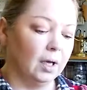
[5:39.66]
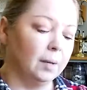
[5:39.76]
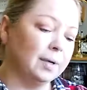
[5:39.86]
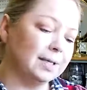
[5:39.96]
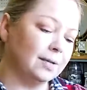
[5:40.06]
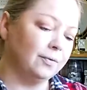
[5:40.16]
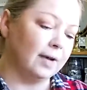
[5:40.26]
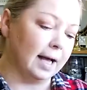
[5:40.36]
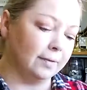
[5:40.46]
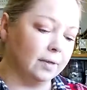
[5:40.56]
And because I
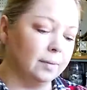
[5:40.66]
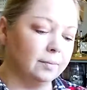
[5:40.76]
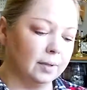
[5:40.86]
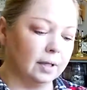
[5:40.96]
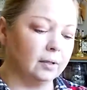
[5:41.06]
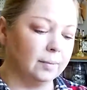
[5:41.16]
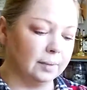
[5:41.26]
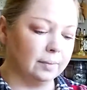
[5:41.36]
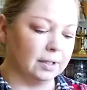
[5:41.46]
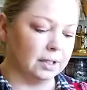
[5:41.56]
flatten them, it'll be
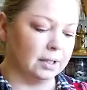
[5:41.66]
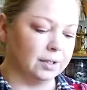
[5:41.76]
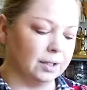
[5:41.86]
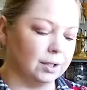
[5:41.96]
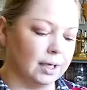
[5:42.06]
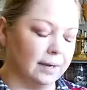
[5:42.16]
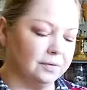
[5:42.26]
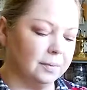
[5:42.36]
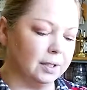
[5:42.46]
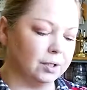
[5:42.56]
much easier. You have
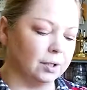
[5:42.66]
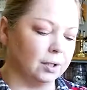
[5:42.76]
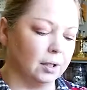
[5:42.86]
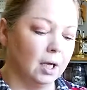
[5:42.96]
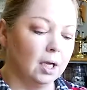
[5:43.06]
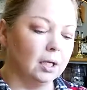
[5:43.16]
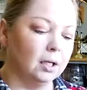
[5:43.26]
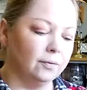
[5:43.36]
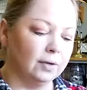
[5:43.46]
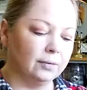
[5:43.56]
to make sure,
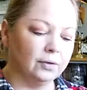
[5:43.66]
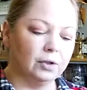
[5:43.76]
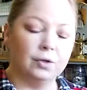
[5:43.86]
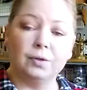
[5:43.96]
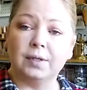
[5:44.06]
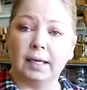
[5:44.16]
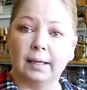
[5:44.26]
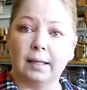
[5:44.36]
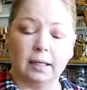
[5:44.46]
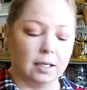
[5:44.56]
even if you use
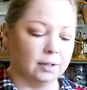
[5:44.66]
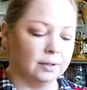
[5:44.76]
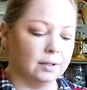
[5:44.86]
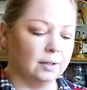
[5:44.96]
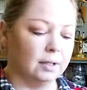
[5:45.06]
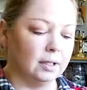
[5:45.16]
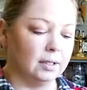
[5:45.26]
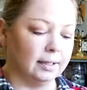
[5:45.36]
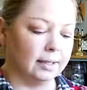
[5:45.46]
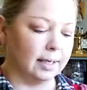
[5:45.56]
anything else, the
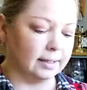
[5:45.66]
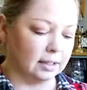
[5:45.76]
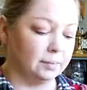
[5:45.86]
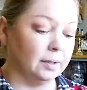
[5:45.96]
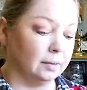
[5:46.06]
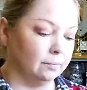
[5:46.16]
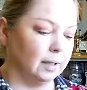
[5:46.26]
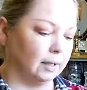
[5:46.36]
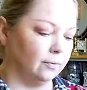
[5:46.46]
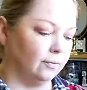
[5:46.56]
lid has to be
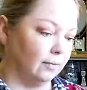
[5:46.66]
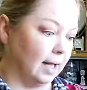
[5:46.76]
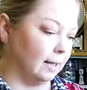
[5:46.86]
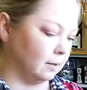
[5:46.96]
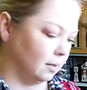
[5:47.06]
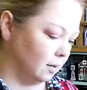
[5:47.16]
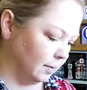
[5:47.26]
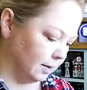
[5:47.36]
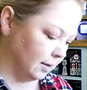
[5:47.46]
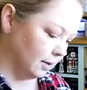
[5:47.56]
like flat.
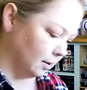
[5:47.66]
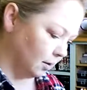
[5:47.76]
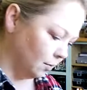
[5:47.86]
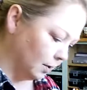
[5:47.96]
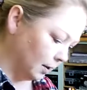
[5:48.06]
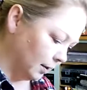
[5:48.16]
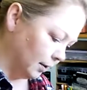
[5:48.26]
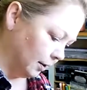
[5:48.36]
Otherwise it's not going to work.